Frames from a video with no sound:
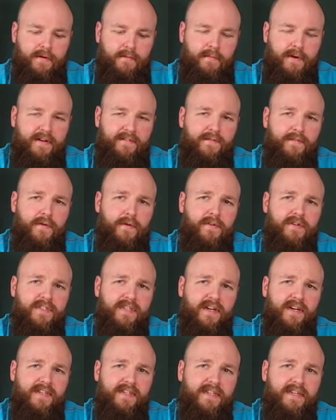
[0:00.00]
My first
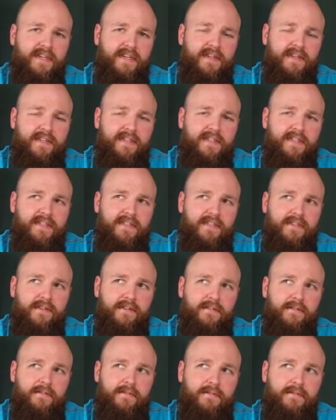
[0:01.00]
idea is
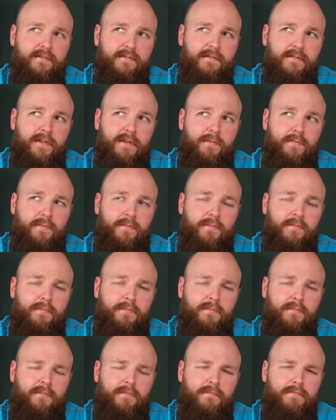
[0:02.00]
it
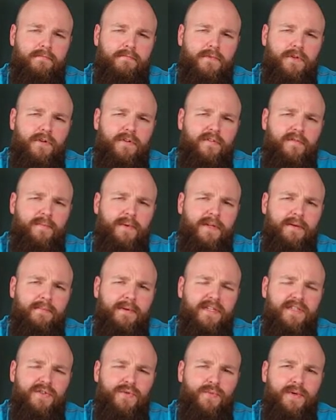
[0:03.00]
mm, could have been a
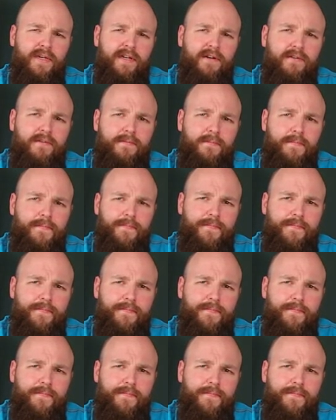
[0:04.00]
bit sweeter